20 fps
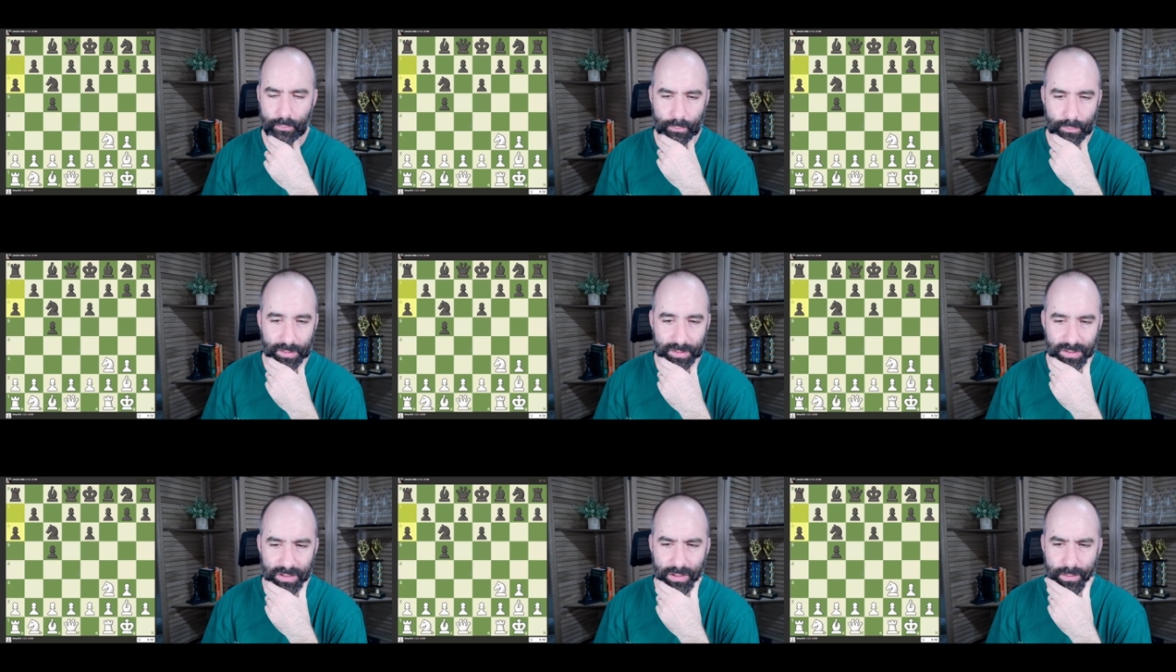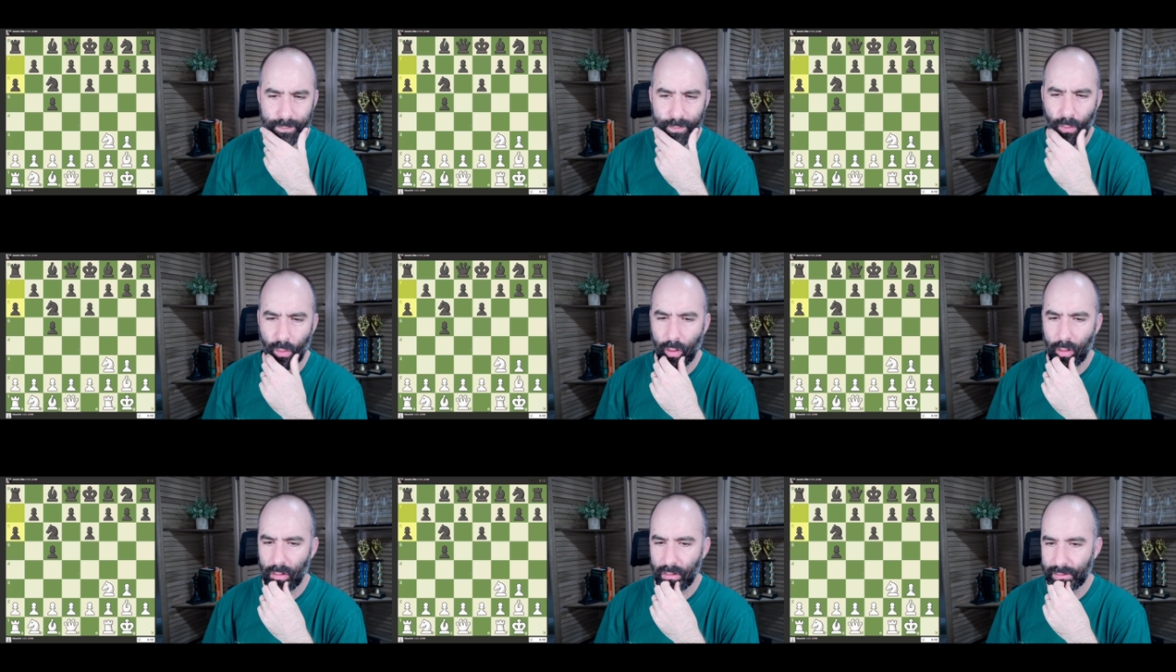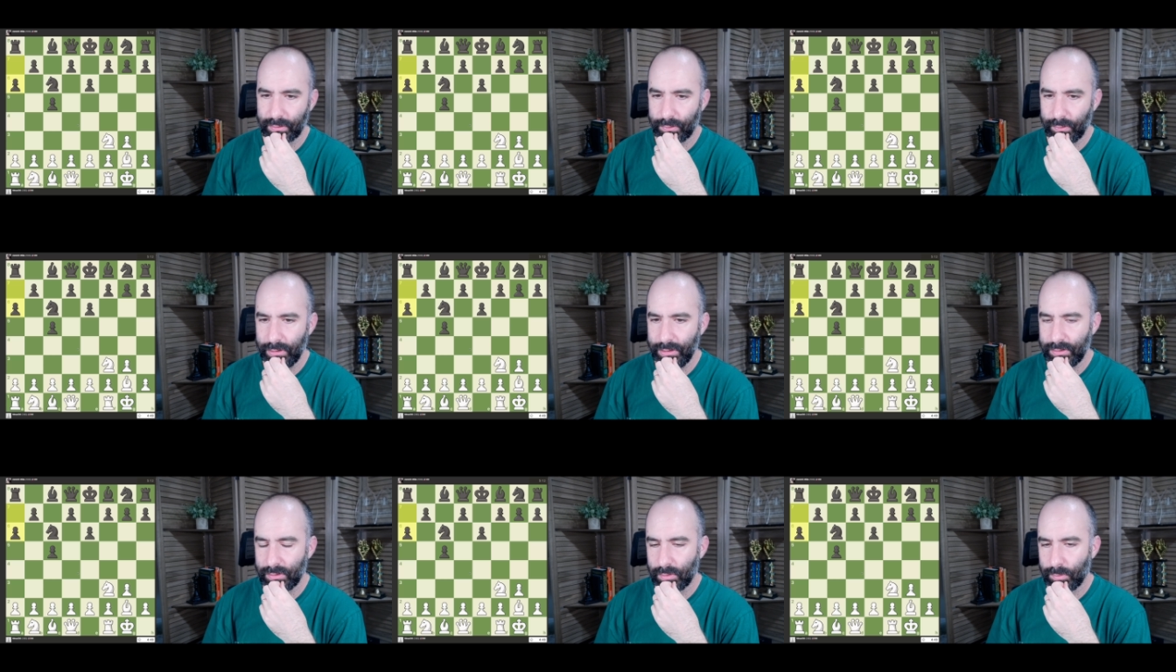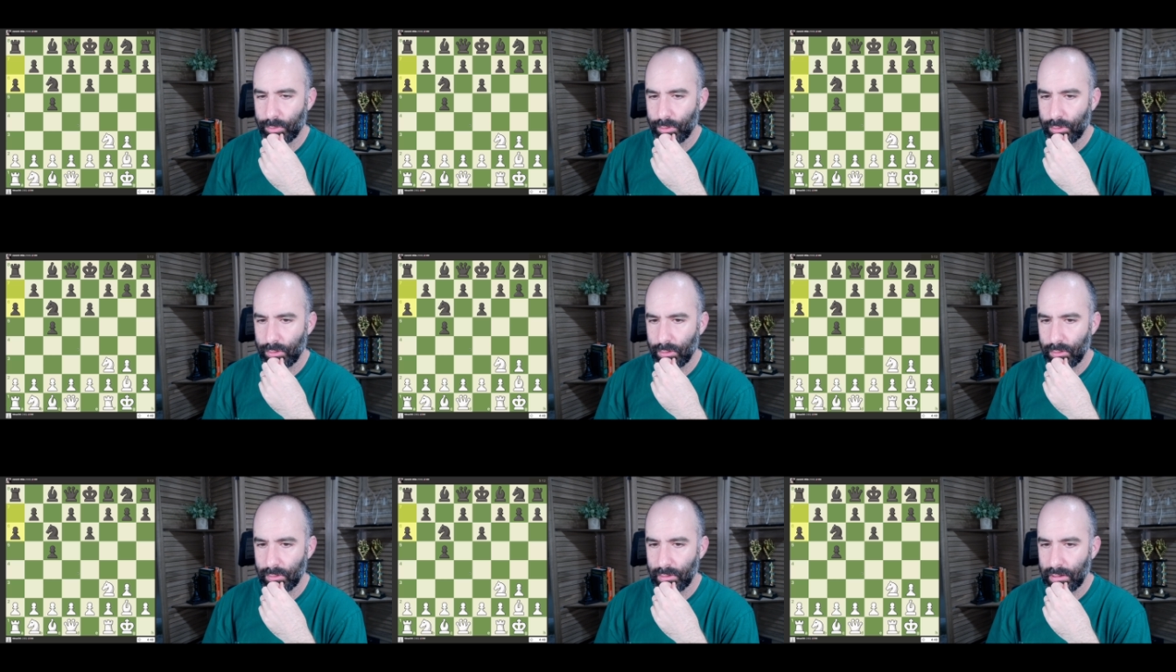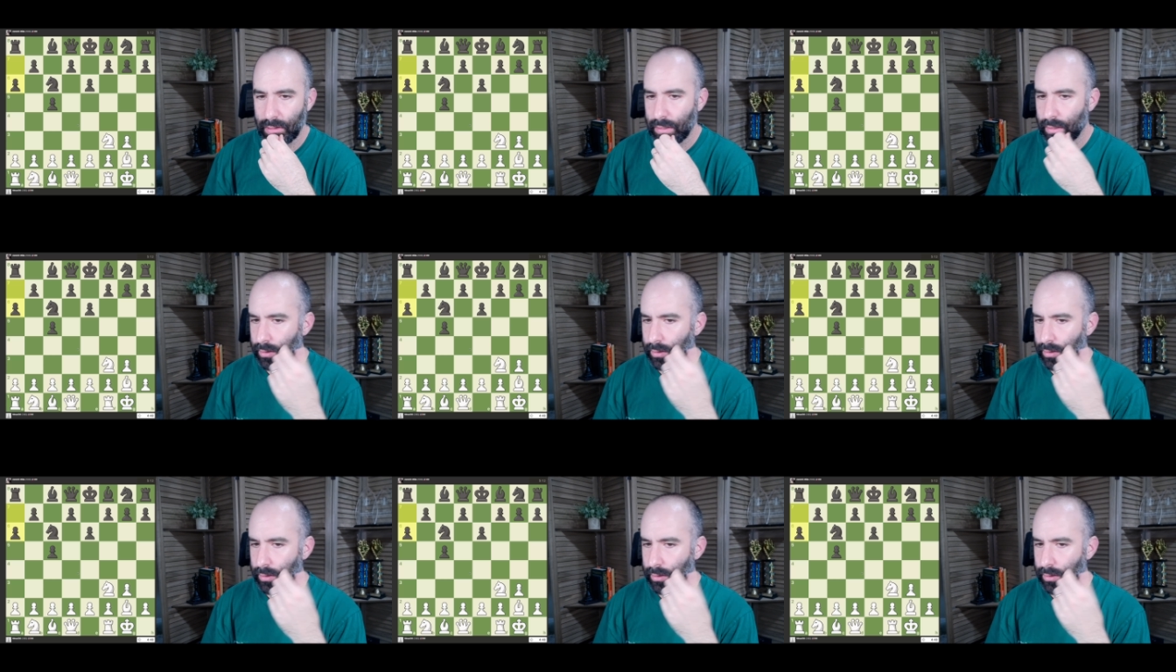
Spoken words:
c4 looks reasonable.